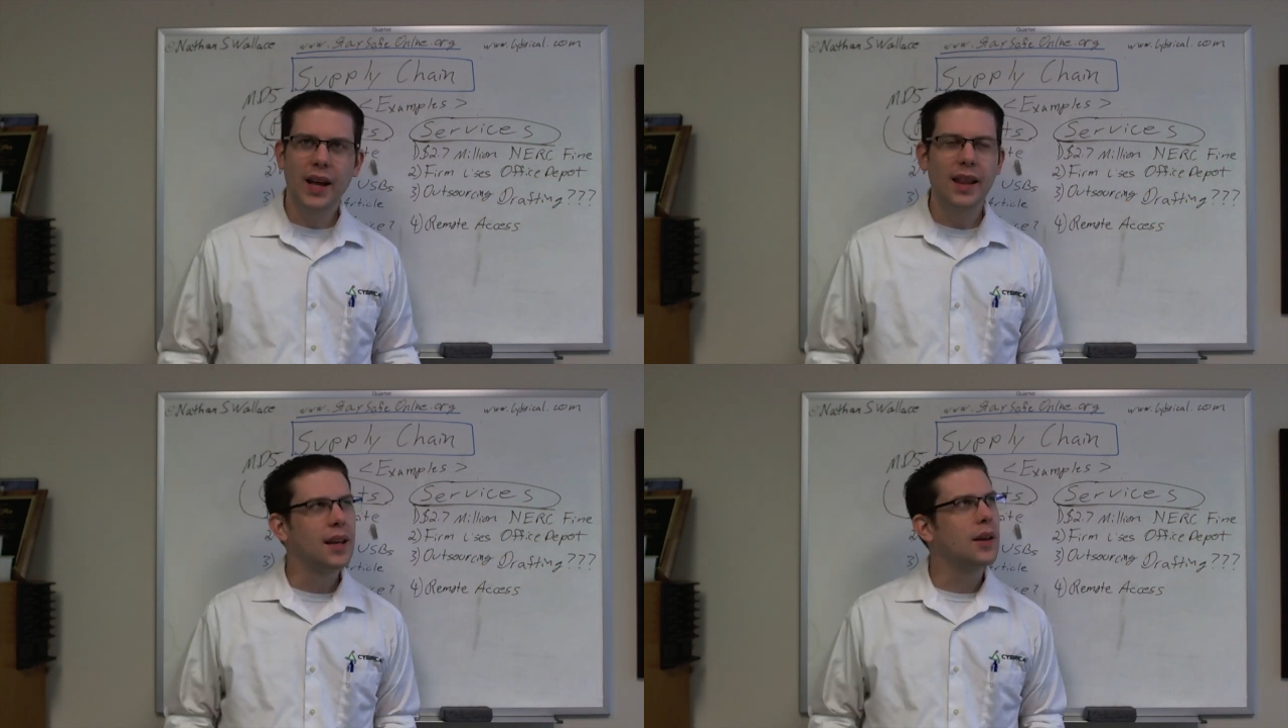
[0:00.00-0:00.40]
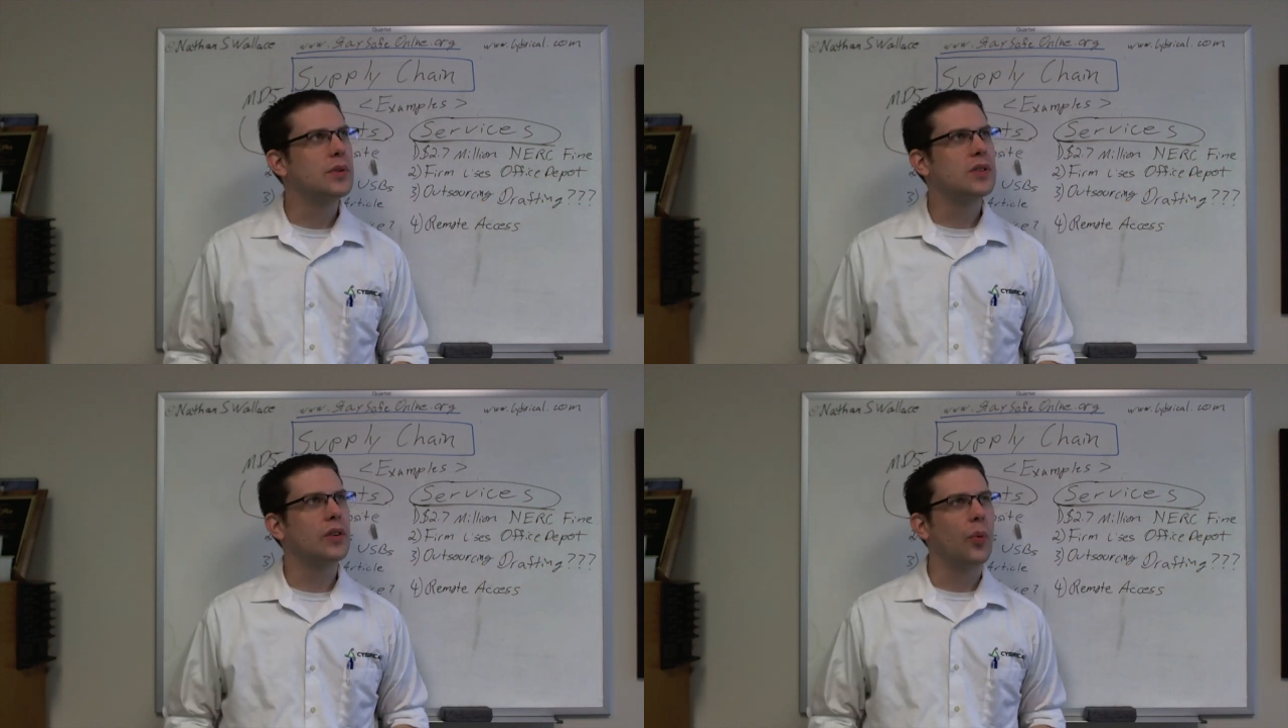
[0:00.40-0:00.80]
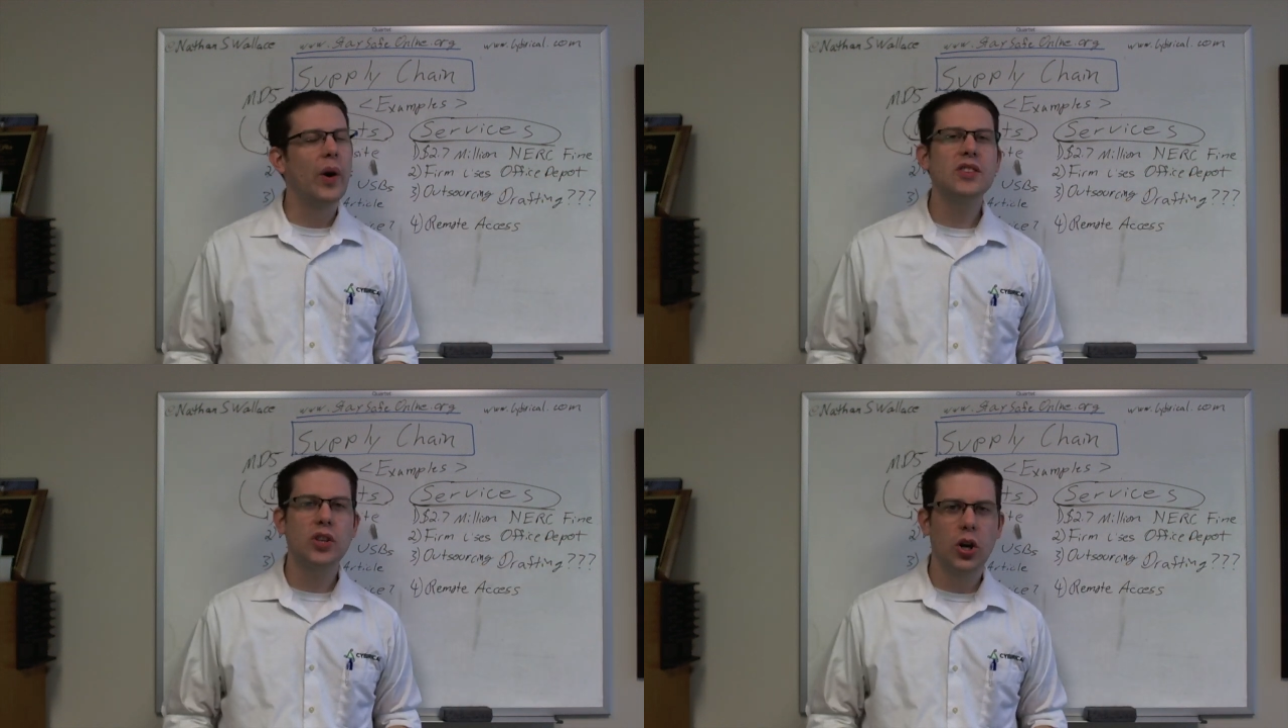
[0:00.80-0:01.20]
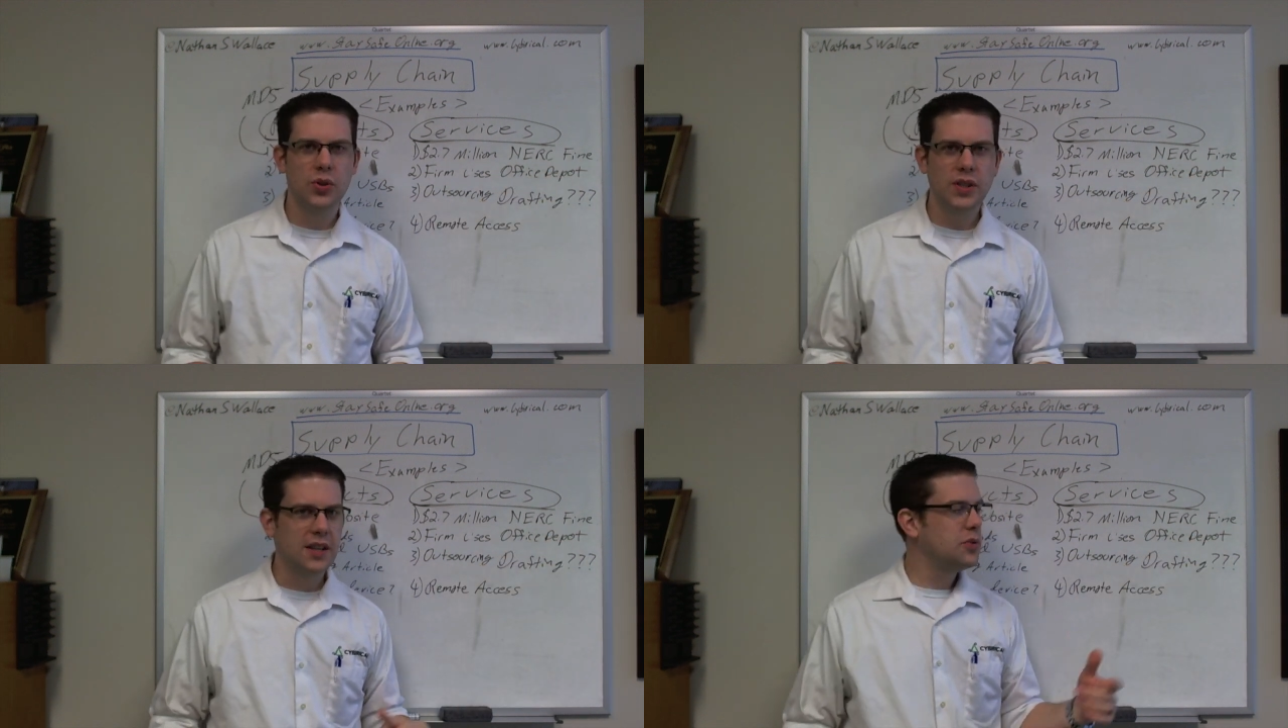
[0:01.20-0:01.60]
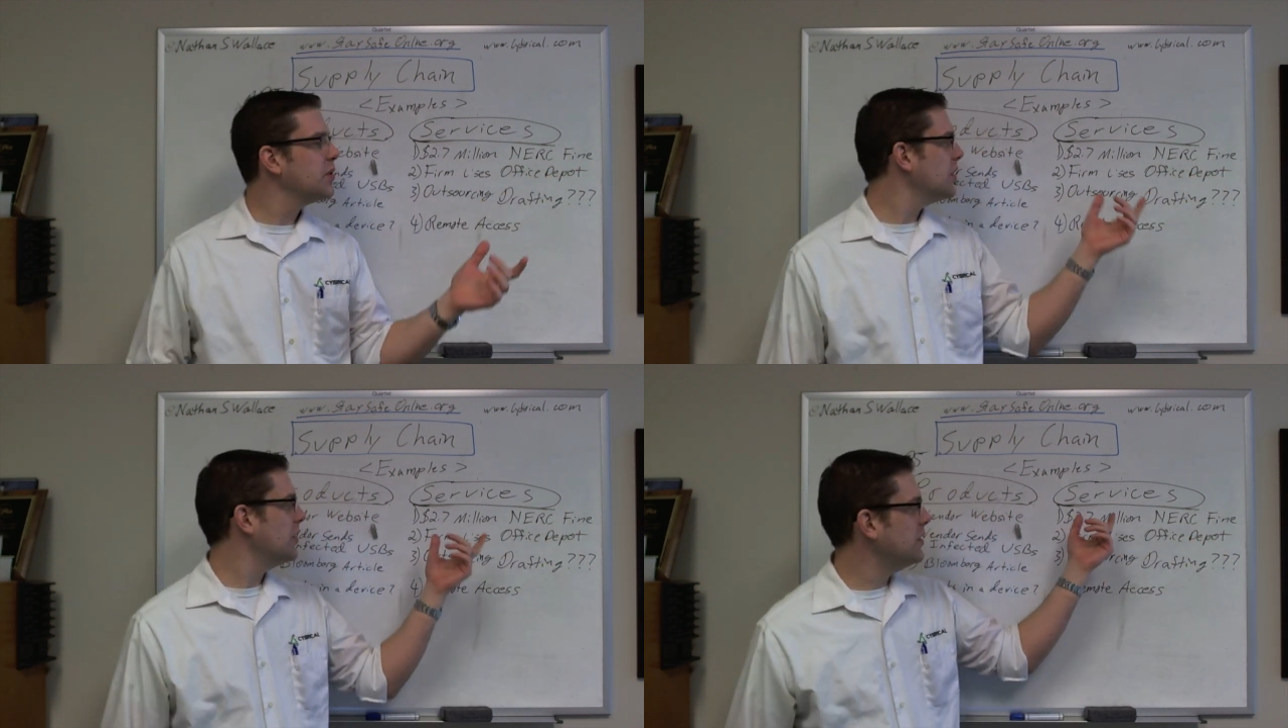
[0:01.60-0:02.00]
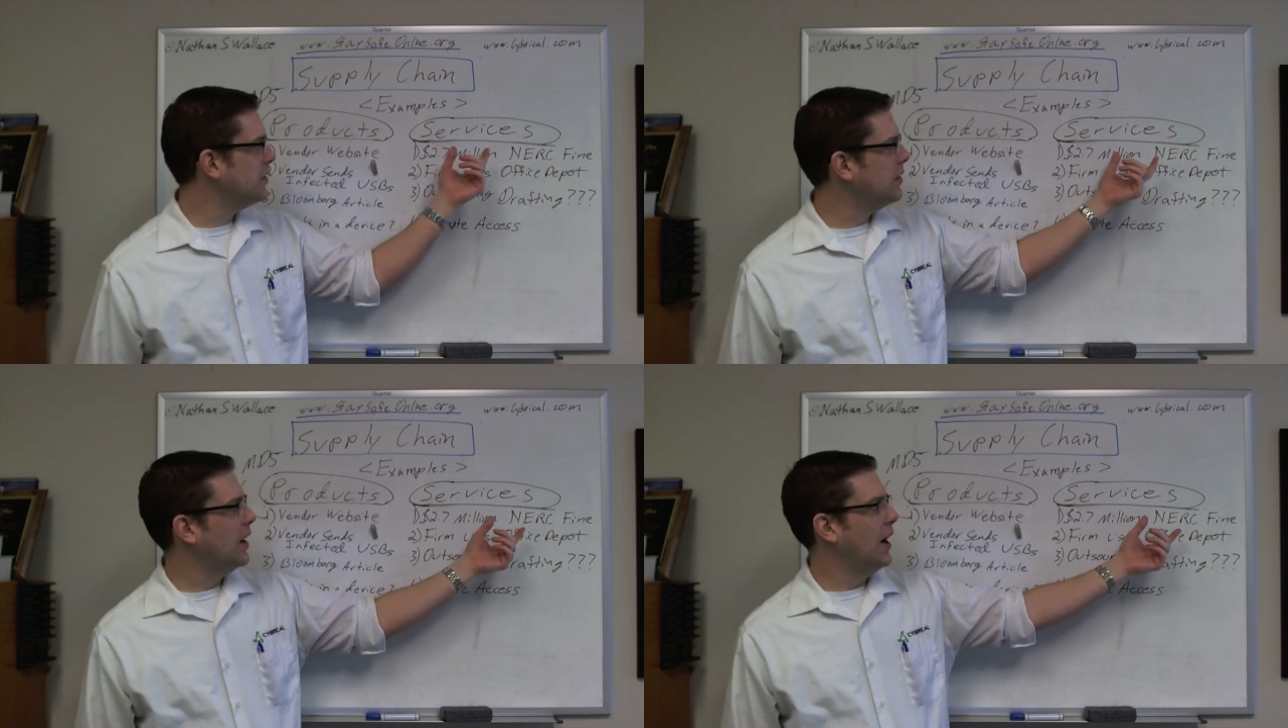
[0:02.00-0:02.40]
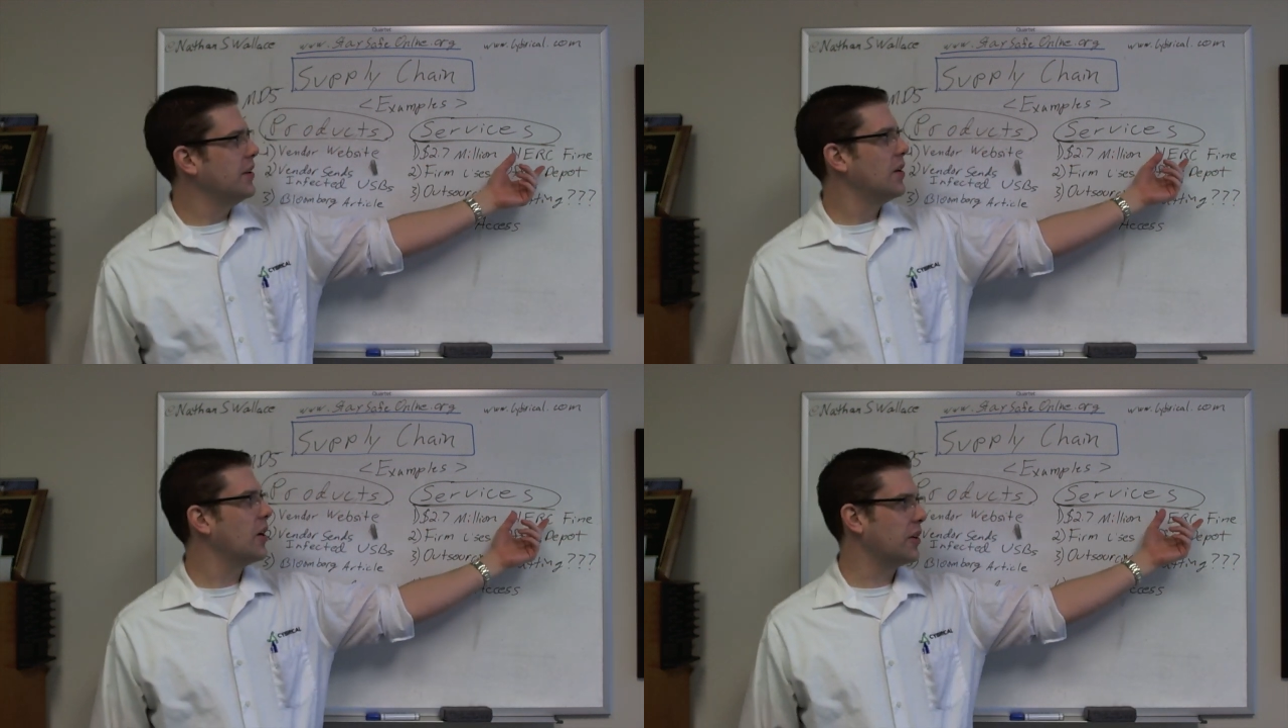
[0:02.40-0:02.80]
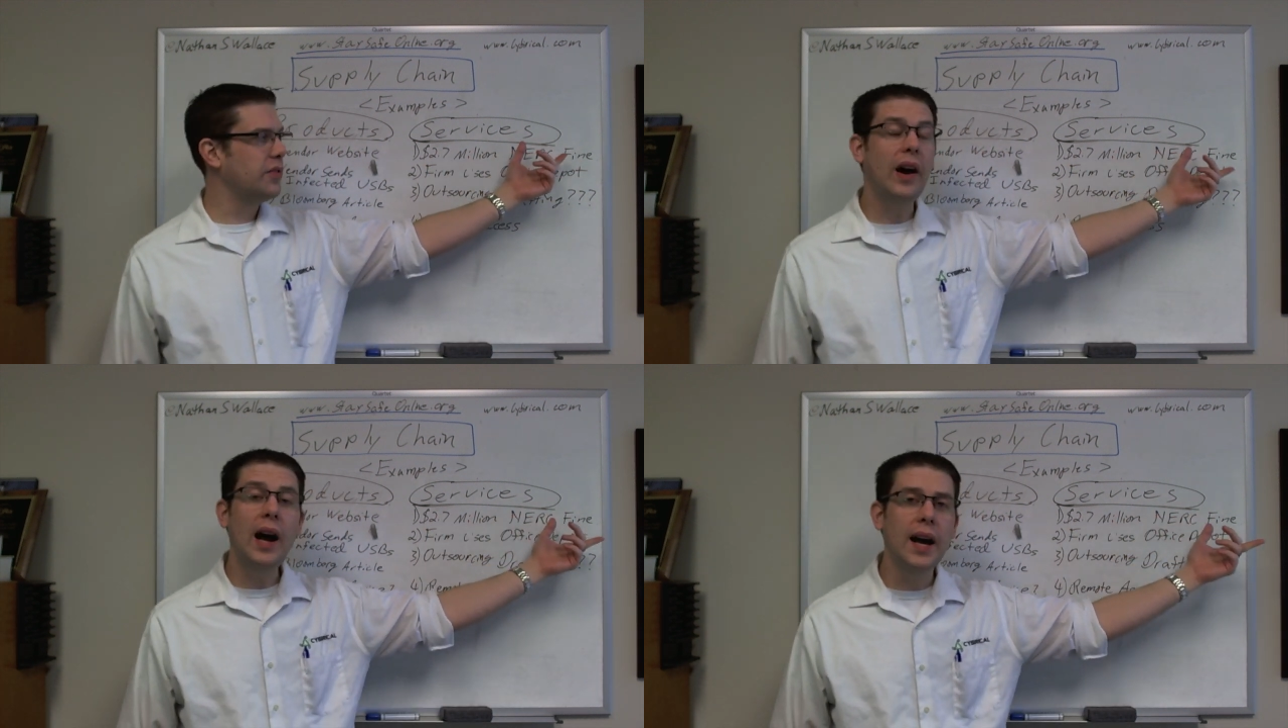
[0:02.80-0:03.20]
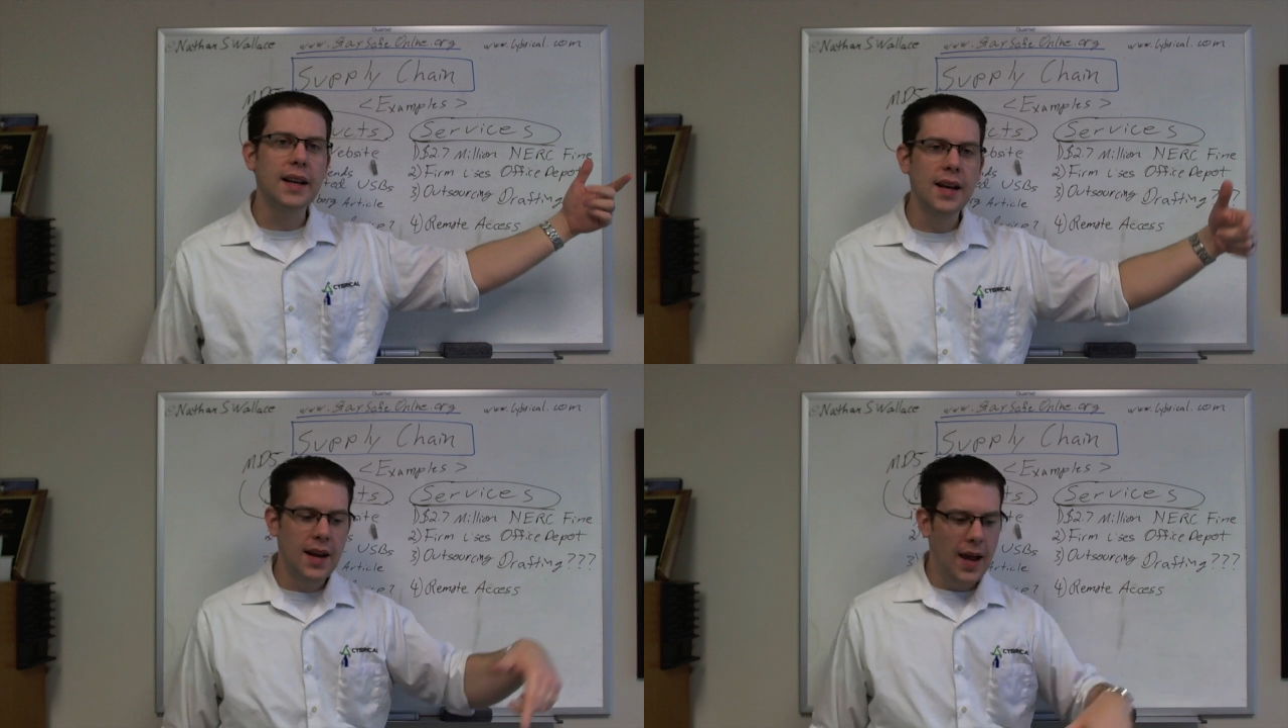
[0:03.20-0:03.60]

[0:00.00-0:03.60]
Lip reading: I think it was on the West Coast as a result of a NERC fine.